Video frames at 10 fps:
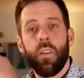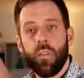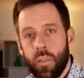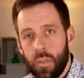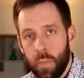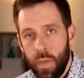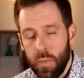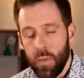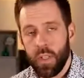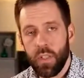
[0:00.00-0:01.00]
the
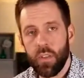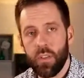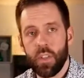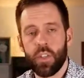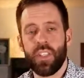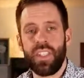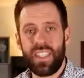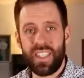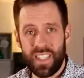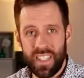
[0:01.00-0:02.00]
people in your niche
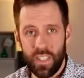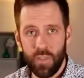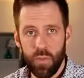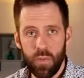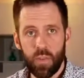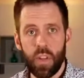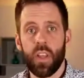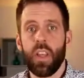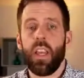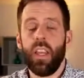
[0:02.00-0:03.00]
see you,
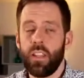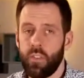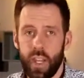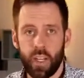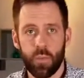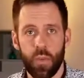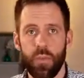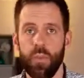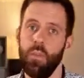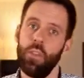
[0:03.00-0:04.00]
interact with
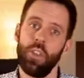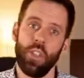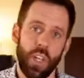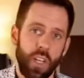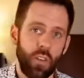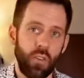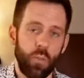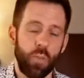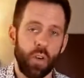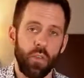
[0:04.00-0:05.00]
you, check out your
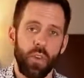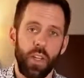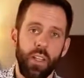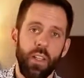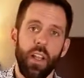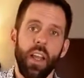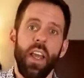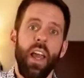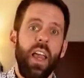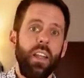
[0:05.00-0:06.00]
profile, and